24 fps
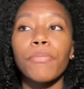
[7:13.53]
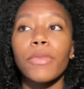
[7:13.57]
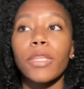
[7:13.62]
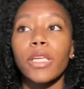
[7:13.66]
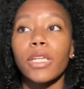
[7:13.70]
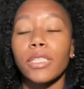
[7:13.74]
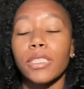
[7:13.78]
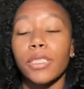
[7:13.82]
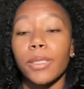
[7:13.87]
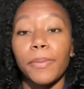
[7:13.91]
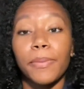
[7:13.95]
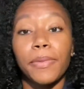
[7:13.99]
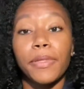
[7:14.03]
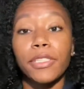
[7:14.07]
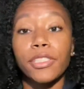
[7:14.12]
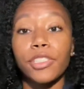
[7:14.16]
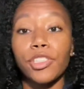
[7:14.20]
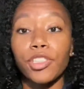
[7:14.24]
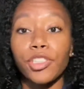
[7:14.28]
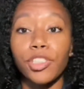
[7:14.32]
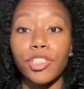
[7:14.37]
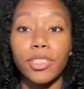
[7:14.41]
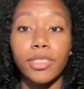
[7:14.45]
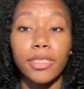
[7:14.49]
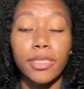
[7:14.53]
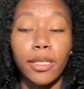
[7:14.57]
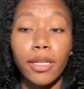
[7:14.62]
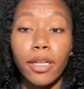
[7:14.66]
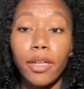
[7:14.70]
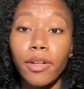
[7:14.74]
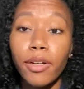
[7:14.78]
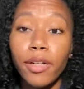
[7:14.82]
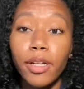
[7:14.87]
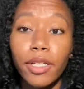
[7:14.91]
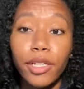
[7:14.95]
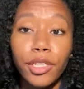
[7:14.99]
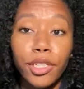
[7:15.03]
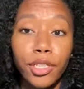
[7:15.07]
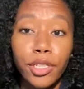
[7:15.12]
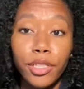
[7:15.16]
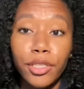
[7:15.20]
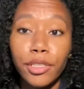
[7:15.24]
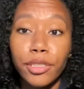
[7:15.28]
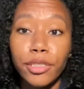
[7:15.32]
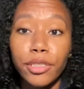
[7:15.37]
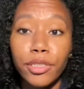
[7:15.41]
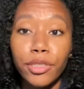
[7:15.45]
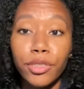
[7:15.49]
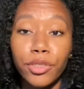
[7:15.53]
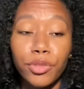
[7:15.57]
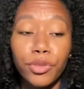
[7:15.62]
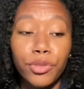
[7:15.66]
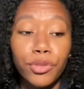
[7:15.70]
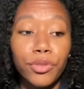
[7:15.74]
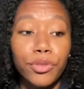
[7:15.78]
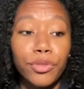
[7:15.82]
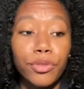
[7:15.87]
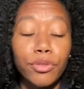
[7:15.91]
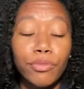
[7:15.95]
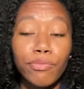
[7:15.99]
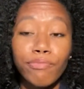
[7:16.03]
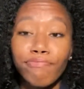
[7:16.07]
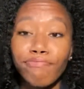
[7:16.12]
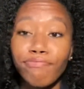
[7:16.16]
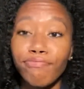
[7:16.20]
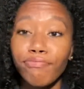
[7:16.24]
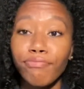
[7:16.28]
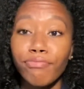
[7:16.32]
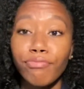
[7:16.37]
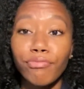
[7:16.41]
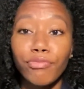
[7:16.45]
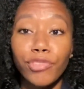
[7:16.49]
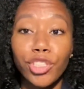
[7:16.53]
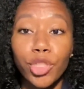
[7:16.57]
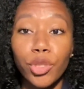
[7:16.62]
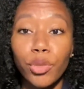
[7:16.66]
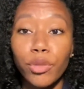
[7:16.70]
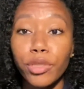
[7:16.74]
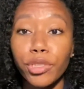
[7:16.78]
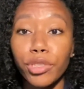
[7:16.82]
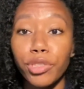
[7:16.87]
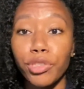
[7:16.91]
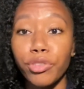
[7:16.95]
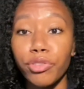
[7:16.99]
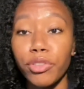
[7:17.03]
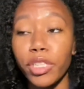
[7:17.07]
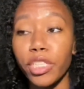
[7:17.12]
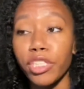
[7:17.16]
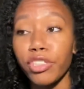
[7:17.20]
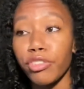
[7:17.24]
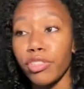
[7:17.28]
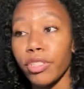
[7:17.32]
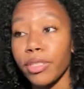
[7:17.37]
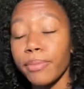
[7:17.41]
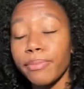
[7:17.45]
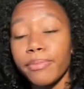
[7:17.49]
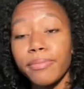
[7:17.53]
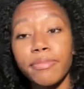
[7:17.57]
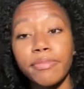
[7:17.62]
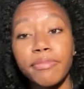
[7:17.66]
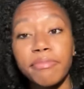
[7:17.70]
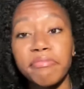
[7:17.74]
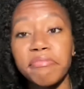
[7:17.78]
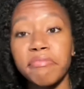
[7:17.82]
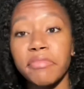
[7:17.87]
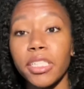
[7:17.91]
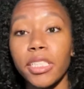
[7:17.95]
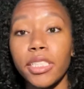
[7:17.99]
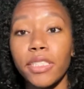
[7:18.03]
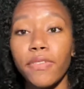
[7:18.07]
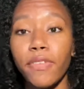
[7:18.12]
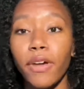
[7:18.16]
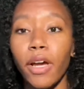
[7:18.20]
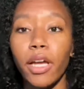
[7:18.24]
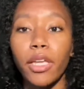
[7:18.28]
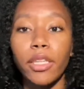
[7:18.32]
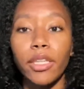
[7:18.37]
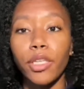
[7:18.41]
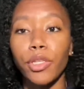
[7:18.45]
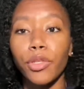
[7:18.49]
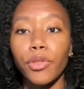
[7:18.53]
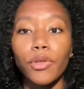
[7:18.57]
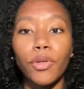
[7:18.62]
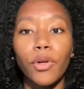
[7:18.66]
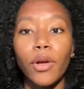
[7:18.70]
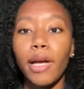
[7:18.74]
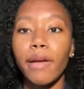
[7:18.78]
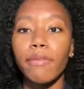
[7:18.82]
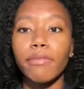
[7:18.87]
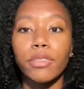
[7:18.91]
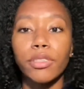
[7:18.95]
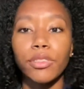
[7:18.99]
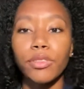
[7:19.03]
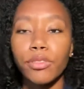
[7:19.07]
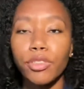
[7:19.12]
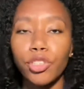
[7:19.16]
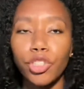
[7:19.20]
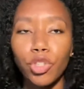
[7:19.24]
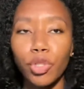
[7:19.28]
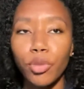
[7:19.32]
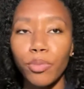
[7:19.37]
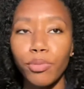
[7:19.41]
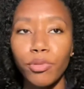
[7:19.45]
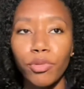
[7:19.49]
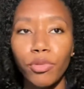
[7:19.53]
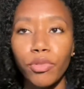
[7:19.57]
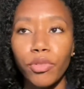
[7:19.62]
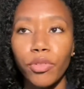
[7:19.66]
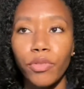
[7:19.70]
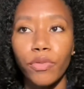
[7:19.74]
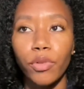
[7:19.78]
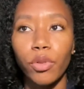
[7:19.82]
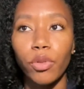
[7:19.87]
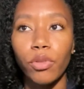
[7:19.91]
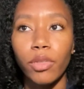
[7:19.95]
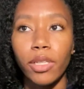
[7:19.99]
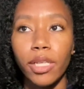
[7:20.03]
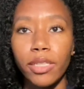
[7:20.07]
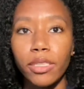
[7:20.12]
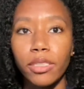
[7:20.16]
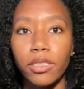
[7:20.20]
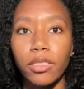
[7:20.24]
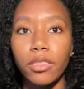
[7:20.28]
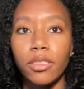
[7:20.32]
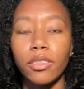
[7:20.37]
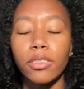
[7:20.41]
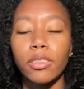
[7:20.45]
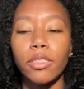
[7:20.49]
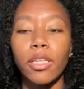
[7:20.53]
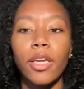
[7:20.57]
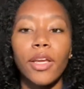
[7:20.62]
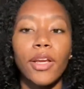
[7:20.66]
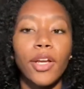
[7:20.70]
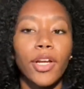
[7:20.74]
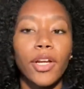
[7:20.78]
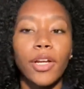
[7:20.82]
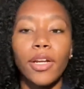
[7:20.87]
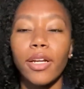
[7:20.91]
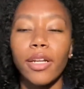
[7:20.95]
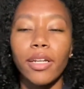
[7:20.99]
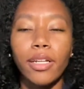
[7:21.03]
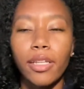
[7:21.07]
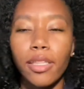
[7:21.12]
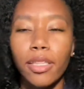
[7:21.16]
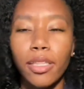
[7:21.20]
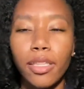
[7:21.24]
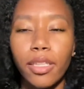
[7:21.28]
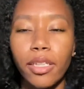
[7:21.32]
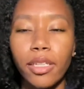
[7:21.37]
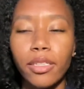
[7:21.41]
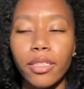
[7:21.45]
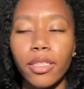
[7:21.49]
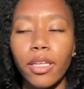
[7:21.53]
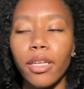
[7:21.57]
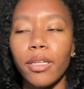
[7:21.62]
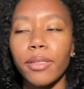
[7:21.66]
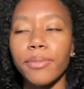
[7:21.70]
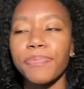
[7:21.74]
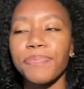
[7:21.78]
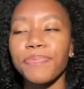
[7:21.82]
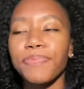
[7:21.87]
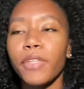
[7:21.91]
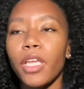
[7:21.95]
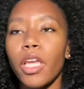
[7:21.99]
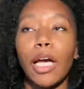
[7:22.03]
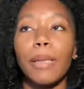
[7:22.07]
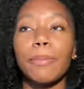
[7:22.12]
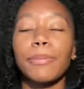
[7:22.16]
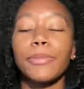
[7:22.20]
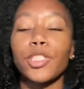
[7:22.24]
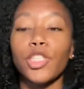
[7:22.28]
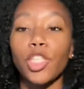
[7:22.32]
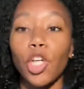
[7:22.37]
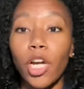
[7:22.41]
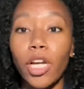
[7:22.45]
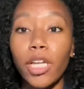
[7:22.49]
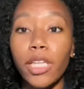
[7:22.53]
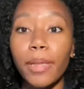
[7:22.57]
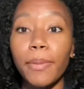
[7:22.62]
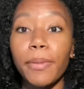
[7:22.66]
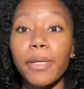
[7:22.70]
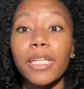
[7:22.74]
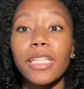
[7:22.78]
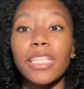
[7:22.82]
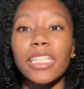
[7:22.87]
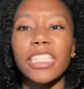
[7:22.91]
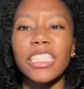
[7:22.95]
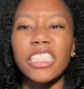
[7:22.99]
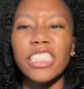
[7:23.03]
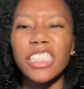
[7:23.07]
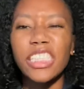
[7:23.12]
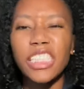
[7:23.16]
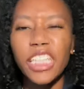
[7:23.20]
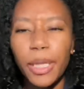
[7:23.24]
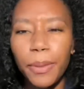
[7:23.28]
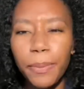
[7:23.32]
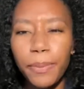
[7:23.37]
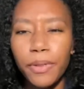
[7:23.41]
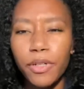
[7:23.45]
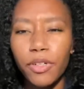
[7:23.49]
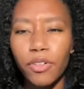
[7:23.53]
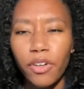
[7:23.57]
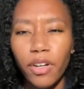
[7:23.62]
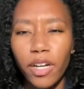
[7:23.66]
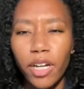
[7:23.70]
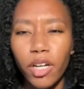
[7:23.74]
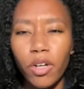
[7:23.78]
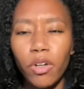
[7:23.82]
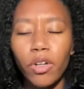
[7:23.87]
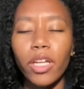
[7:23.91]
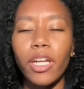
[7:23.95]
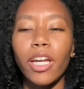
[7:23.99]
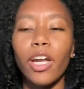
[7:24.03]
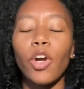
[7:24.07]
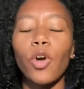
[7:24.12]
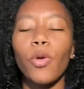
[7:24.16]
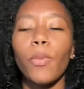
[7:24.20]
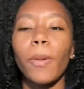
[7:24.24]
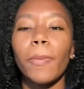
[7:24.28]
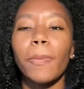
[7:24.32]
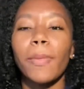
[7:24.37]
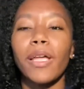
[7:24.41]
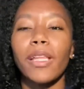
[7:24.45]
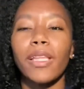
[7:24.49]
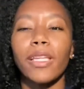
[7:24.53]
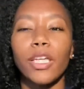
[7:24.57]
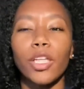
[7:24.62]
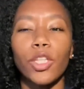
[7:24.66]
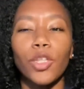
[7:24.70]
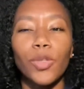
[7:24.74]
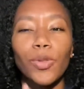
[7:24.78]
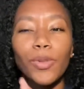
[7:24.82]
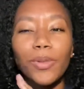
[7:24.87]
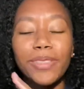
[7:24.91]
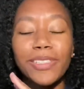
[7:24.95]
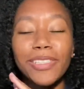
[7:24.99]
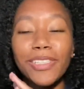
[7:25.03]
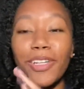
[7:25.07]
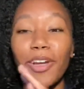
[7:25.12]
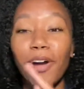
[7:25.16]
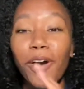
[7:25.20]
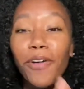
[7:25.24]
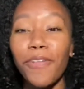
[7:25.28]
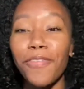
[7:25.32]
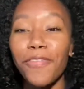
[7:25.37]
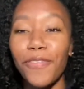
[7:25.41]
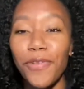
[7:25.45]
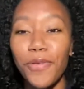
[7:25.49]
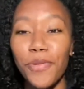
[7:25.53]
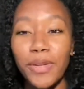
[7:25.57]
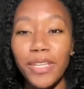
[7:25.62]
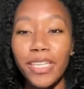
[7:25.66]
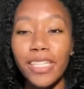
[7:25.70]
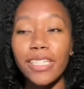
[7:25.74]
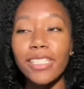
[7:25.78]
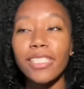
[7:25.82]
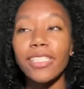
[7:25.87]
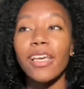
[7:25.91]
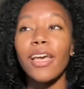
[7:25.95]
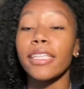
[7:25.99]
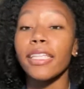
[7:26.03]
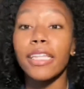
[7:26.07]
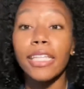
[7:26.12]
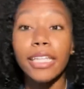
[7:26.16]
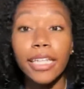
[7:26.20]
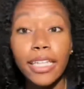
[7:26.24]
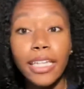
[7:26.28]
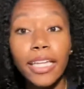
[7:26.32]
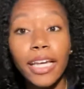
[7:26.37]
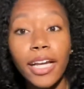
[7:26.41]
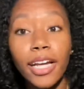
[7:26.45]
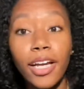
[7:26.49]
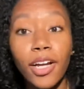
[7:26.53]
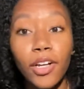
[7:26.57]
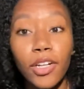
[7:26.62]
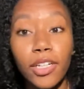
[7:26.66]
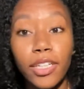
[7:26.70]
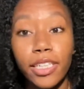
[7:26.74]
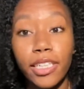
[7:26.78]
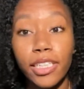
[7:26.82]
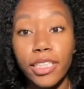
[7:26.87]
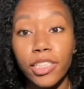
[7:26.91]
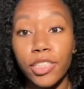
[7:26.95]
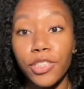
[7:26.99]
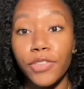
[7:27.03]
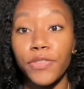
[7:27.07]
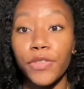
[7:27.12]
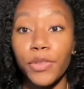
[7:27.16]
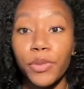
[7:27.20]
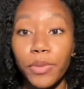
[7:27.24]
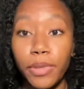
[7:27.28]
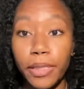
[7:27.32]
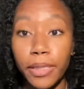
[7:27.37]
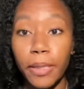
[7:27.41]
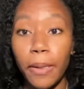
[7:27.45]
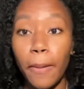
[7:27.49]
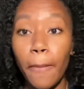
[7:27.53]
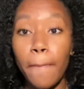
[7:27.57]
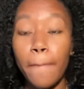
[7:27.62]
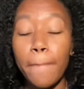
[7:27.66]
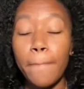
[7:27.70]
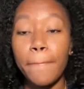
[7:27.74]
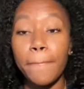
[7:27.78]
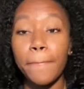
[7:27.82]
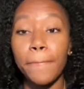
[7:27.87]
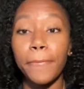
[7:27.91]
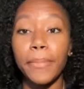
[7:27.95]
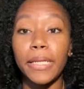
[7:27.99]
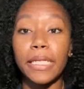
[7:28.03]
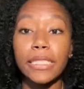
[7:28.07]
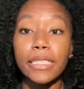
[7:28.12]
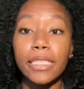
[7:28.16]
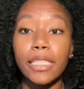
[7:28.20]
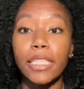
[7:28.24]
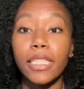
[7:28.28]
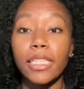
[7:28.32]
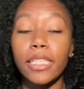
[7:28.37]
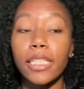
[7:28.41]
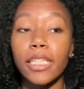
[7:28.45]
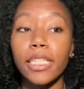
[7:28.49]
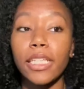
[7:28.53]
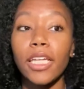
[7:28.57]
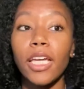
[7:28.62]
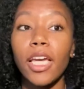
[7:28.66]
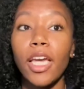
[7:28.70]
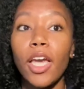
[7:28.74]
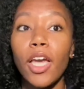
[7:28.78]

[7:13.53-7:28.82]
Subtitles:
Some places are just like, all right, you're in nursing school, show us your transcript, it's fine. Like, you don't have to show proof of no license or nothing like that. I'm sorry that I'm kind of like skipping around, and I hope I'm not like losing y'all focus. The lady I got on the interview with basically